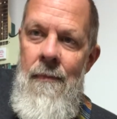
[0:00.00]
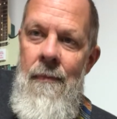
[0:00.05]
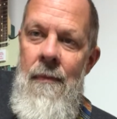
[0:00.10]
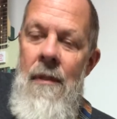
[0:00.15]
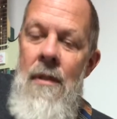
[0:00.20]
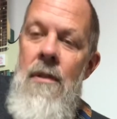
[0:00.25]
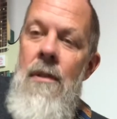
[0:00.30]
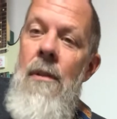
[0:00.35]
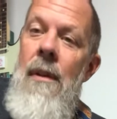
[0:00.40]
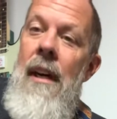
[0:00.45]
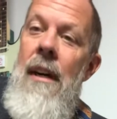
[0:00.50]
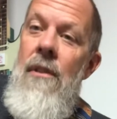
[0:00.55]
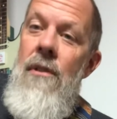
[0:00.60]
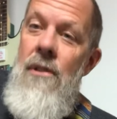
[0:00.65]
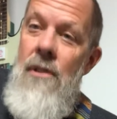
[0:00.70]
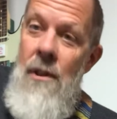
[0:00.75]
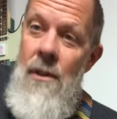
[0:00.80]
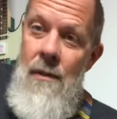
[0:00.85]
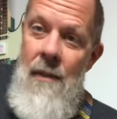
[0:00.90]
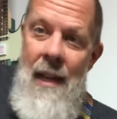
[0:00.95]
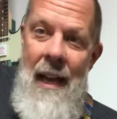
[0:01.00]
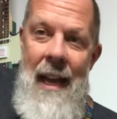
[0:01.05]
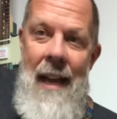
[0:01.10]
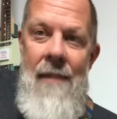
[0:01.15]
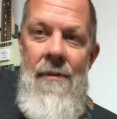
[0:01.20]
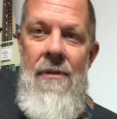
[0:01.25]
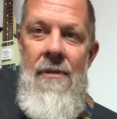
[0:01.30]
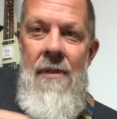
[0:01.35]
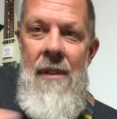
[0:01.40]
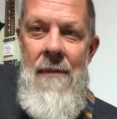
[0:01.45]
So I'll do
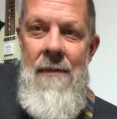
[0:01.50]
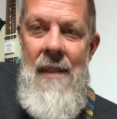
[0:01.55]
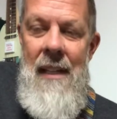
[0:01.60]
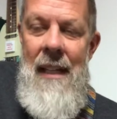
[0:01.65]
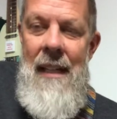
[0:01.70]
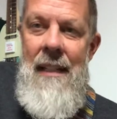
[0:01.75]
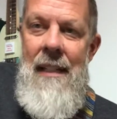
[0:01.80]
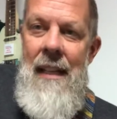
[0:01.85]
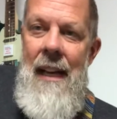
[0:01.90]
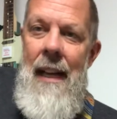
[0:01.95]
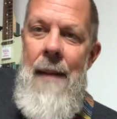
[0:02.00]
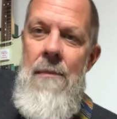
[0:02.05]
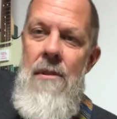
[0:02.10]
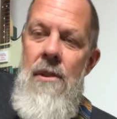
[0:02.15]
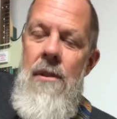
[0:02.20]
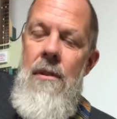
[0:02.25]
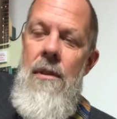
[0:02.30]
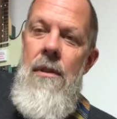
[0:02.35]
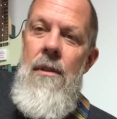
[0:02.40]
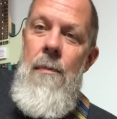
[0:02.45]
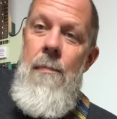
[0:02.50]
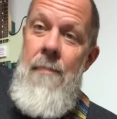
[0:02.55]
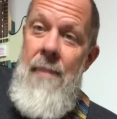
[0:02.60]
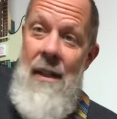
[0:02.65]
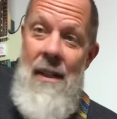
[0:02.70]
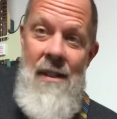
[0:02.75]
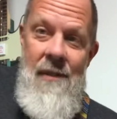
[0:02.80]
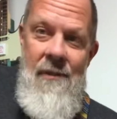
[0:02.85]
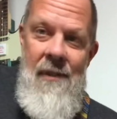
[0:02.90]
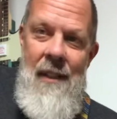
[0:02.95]
that 15 times through
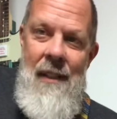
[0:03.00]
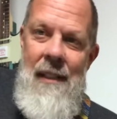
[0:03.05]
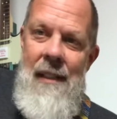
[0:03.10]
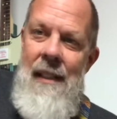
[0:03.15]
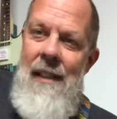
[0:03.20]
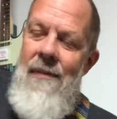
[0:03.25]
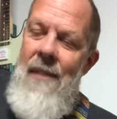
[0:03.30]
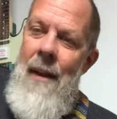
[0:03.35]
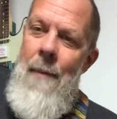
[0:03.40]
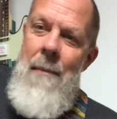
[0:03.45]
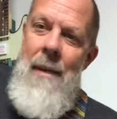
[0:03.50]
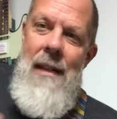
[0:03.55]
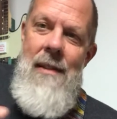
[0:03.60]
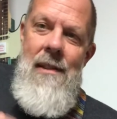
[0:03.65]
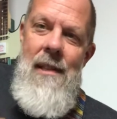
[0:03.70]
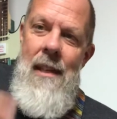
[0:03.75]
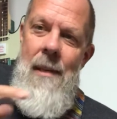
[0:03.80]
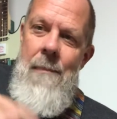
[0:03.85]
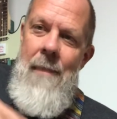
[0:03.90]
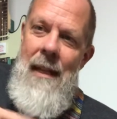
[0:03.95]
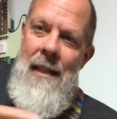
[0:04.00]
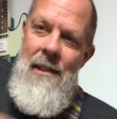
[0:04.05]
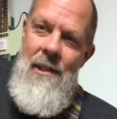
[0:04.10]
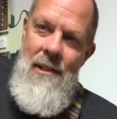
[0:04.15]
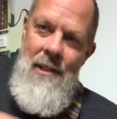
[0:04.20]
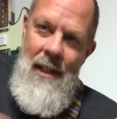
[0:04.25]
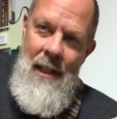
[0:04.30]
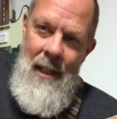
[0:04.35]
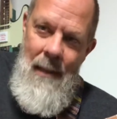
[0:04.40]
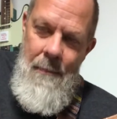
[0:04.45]
perfectly. If I mess up, I
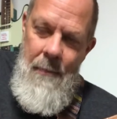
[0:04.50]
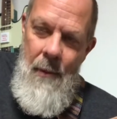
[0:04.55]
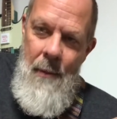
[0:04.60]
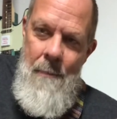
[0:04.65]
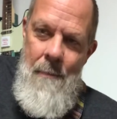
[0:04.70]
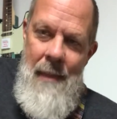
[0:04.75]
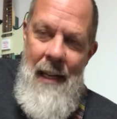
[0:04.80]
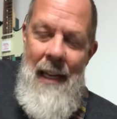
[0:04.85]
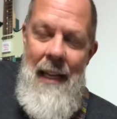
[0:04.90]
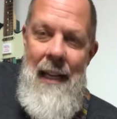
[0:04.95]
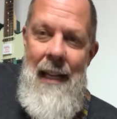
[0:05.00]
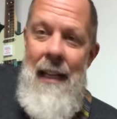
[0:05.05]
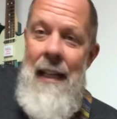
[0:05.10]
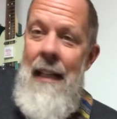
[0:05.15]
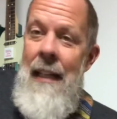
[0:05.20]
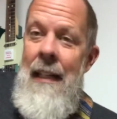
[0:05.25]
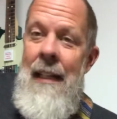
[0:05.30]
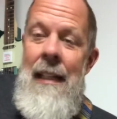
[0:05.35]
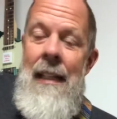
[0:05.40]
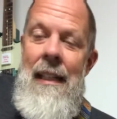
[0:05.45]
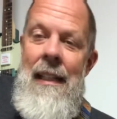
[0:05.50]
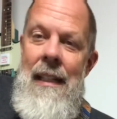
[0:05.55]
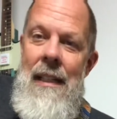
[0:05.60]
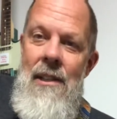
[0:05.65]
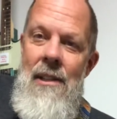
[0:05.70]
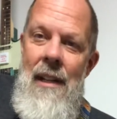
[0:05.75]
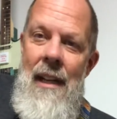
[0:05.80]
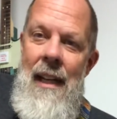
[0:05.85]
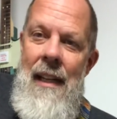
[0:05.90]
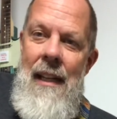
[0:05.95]
just keep repeating
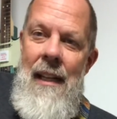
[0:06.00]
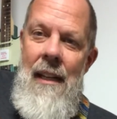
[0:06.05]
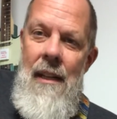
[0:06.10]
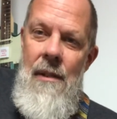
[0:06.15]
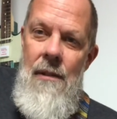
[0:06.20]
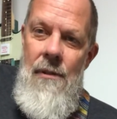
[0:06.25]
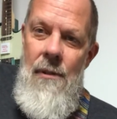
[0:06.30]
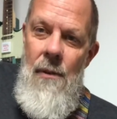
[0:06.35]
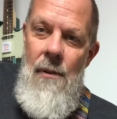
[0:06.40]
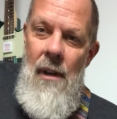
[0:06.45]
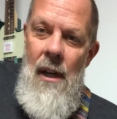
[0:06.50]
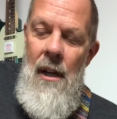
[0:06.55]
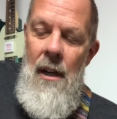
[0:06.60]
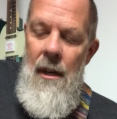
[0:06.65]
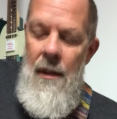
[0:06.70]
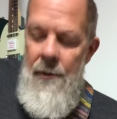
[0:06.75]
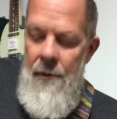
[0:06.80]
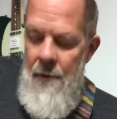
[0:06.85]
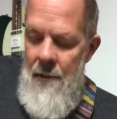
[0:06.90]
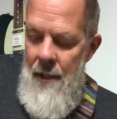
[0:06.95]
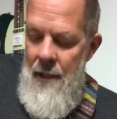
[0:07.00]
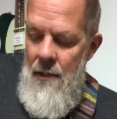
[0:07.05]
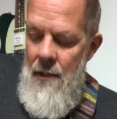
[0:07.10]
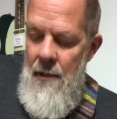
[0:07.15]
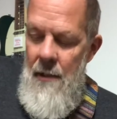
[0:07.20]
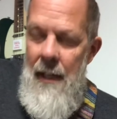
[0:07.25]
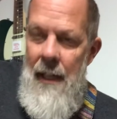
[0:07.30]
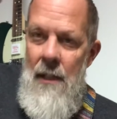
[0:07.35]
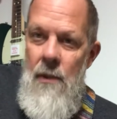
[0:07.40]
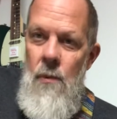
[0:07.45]
until I can go through all 3
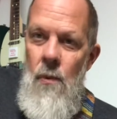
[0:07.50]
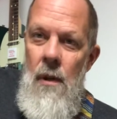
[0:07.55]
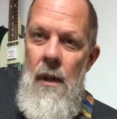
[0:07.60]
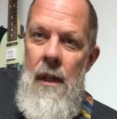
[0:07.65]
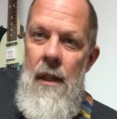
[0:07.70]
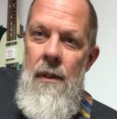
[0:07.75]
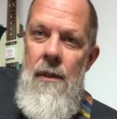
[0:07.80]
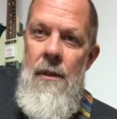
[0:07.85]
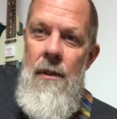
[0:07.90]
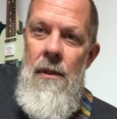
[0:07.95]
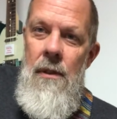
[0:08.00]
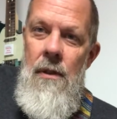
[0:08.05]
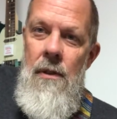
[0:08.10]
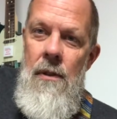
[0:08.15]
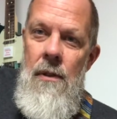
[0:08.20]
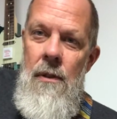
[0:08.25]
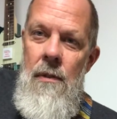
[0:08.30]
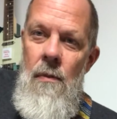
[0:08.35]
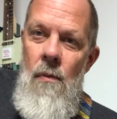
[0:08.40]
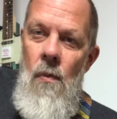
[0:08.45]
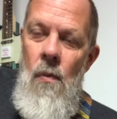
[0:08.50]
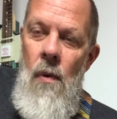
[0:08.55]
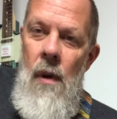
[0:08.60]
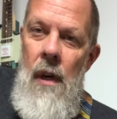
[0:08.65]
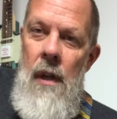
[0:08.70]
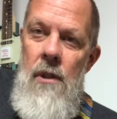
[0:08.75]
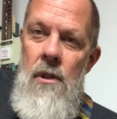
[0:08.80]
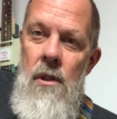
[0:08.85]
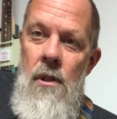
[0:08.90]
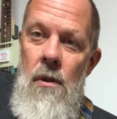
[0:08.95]
strings. 1,
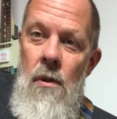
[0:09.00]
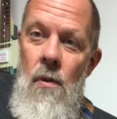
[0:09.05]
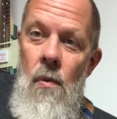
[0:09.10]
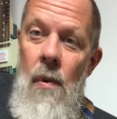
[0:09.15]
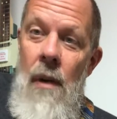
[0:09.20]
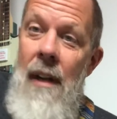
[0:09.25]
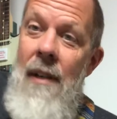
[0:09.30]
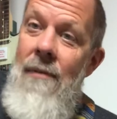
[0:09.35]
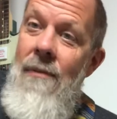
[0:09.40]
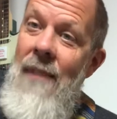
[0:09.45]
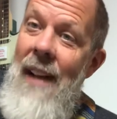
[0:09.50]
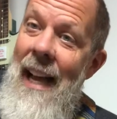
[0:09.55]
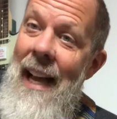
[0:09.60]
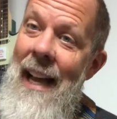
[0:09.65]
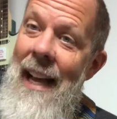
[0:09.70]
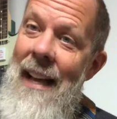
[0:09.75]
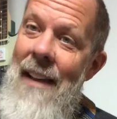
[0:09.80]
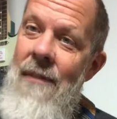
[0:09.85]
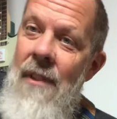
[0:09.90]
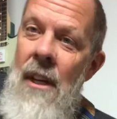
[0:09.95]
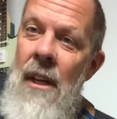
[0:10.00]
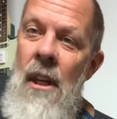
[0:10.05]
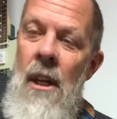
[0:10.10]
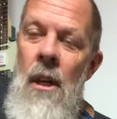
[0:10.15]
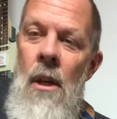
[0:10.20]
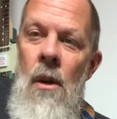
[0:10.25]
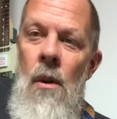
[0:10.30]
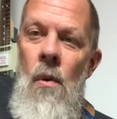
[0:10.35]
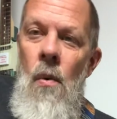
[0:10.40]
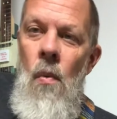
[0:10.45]
1, 2, 1, 5,
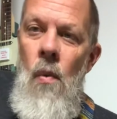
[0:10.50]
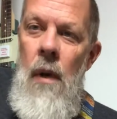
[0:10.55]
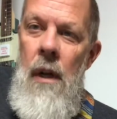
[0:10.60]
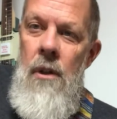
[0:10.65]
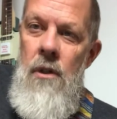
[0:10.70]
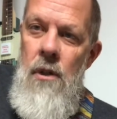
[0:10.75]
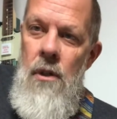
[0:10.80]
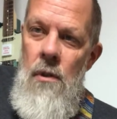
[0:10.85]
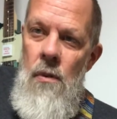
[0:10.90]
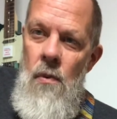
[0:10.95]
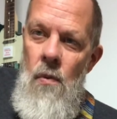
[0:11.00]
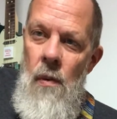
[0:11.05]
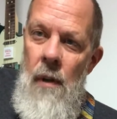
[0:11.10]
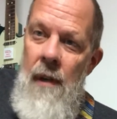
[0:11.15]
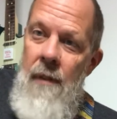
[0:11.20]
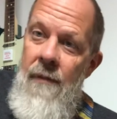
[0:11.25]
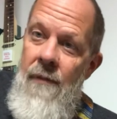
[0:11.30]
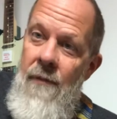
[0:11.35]
1, 2, 1,